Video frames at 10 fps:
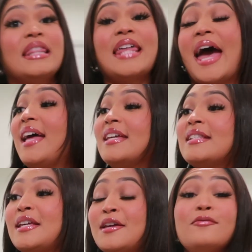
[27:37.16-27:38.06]
That
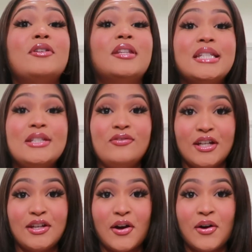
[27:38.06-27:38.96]
is it for this
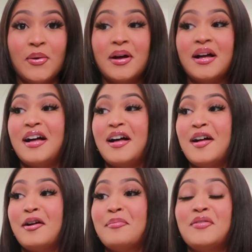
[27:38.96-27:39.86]
video.
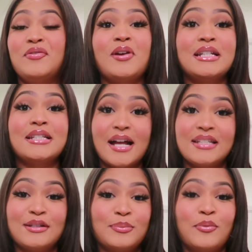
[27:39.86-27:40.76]
Um, if you guys got
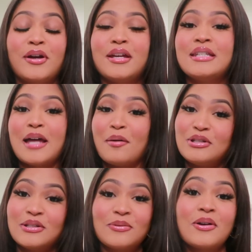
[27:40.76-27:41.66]
to this point, stop what
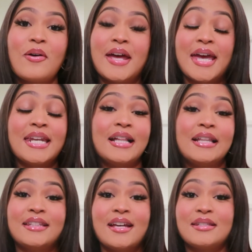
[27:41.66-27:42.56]
you're doing. Go ahead and
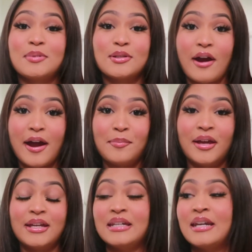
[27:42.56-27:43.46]
click that subscribe
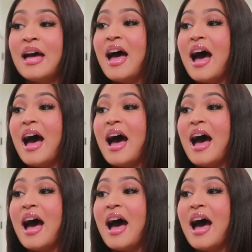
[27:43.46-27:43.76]
button.